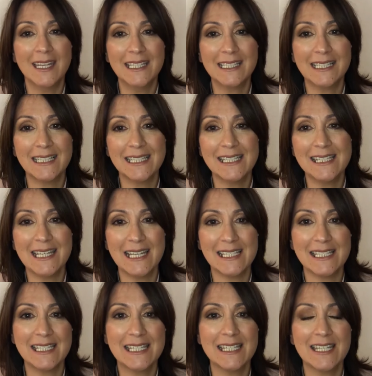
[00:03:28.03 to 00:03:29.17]
In
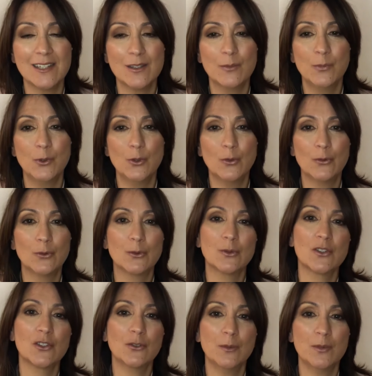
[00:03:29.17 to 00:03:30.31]
Ecclesiastes, there's a beautiful
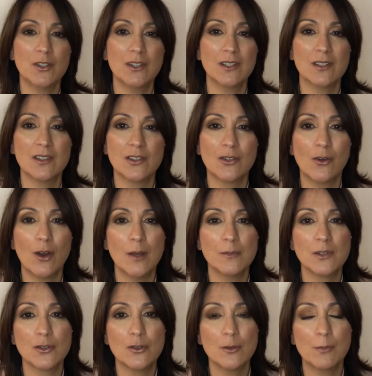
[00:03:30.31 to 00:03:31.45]
scripture that
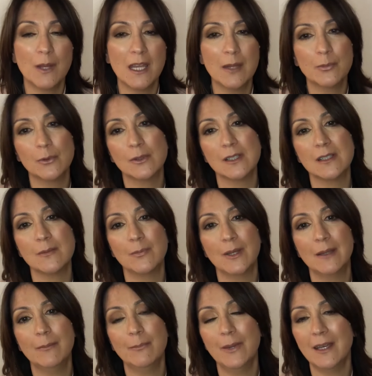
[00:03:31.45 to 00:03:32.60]
describes two people as
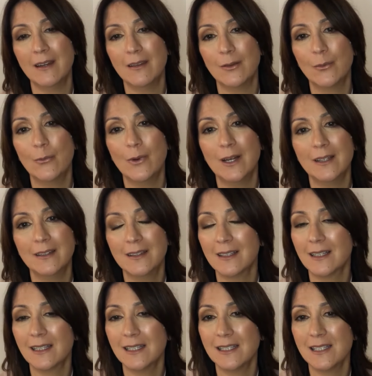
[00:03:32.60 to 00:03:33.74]
being better than one. In
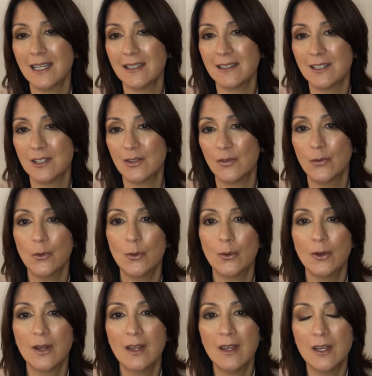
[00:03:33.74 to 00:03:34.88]
Ecclesiastes
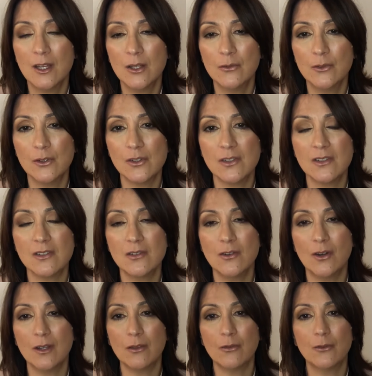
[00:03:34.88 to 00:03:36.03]
4, verses
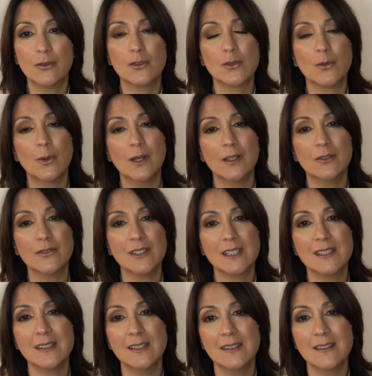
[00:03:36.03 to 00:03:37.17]
9 through 12, it
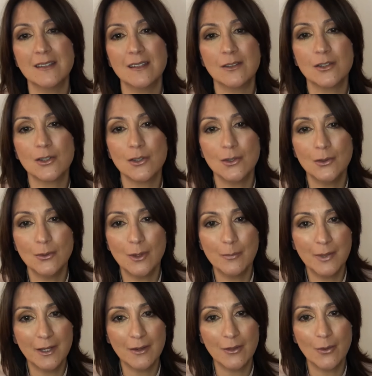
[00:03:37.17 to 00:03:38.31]
says that two are
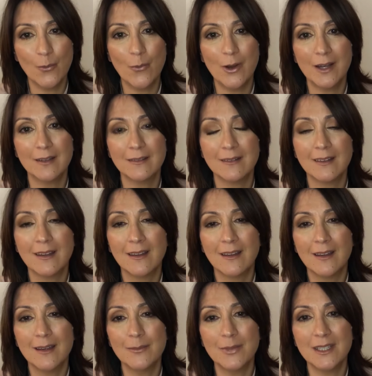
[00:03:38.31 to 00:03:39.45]
better than one
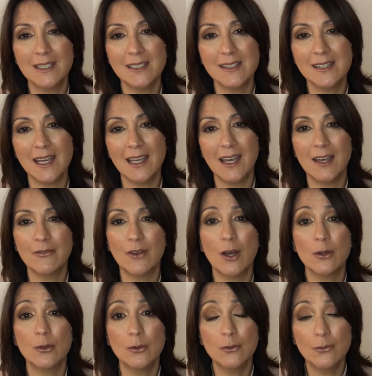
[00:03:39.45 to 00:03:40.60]
because they have a
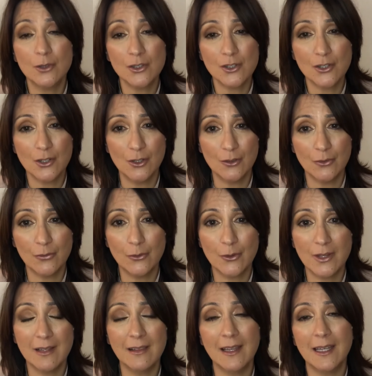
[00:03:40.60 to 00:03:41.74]
good return for
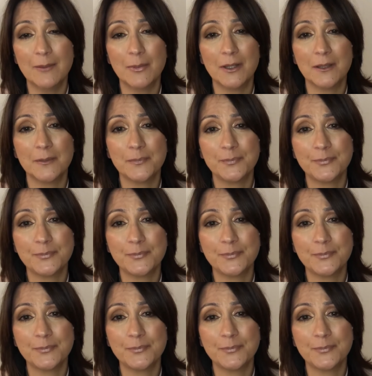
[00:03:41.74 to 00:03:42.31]
their labor.